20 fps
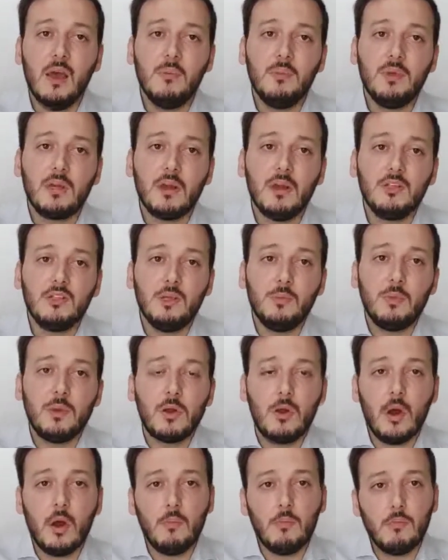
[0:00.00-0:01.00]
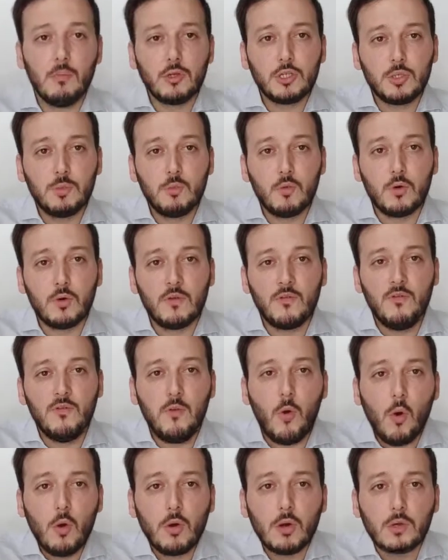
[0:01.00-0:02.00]
because you become much more
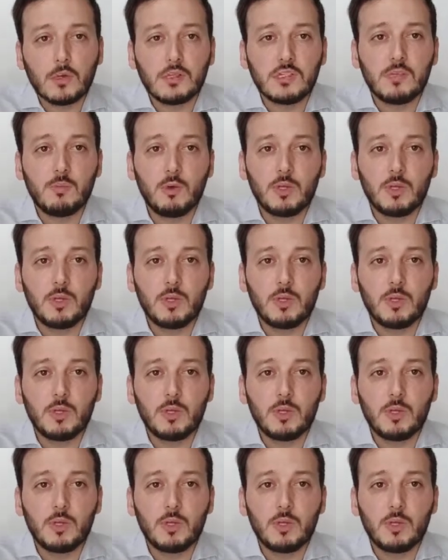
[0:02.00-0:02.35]
focused,